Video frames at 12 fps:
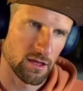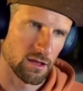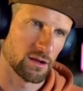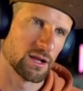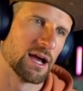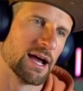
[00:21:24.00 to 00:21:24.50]

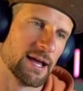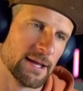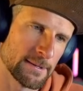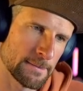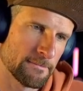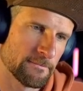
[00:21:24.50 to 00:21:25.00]

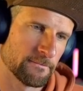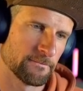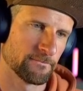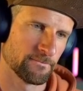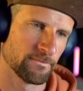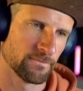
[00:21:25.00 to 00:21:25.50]
Okay.
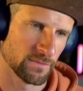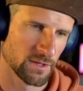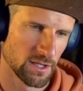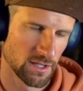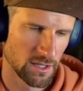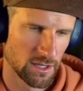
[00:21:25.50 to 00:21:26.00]

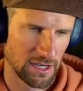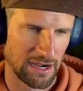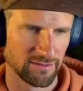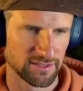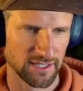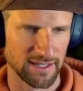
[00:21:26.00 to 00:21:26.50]

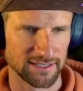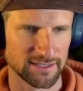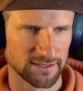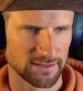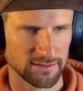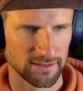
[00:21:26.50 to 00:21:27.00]
Obviously,
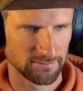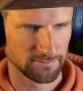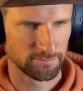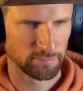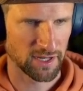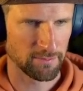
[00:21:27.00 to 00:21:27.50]
that's
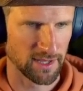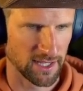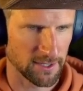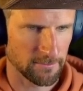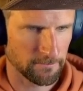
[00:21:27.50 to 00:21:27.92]
pretty big.